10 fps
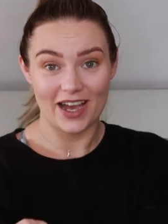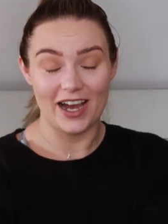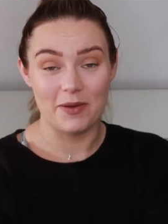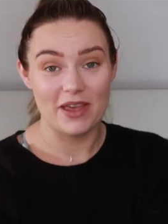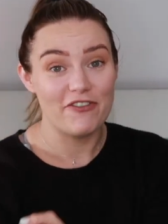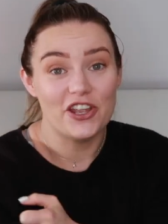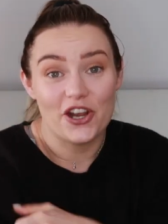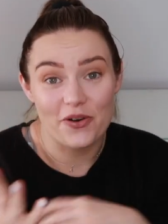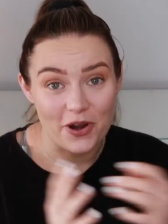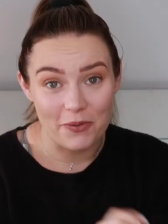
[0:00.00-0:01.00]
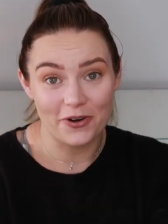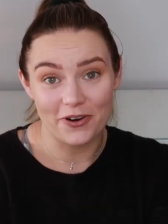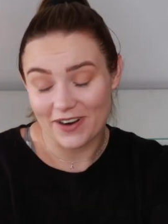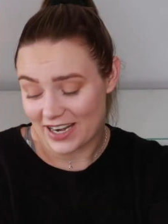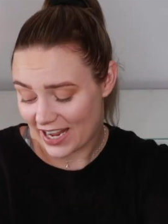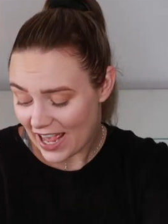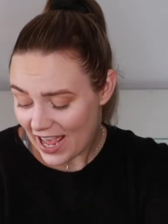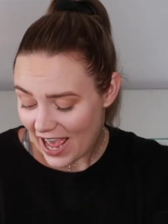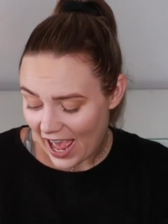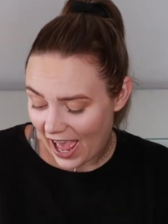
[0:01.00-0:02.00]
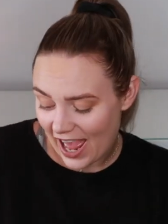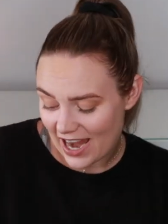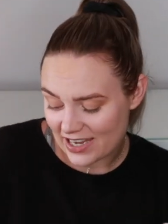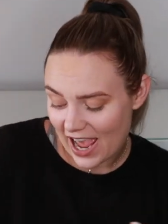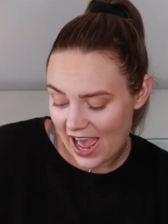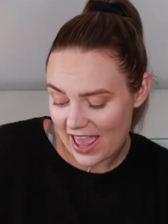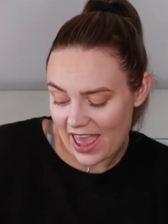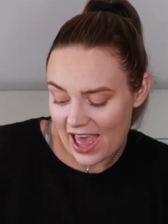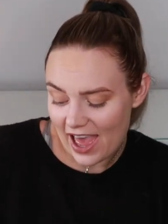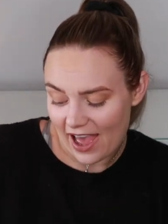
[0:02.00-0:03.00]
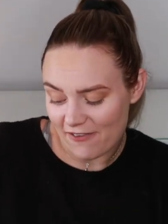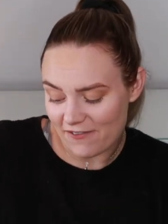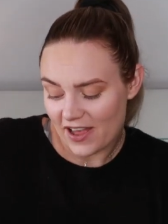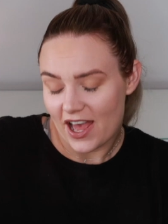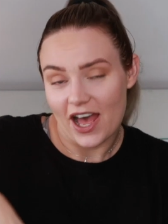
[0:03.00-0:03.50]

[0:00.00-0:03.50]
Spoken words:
if you don't know her already. And I have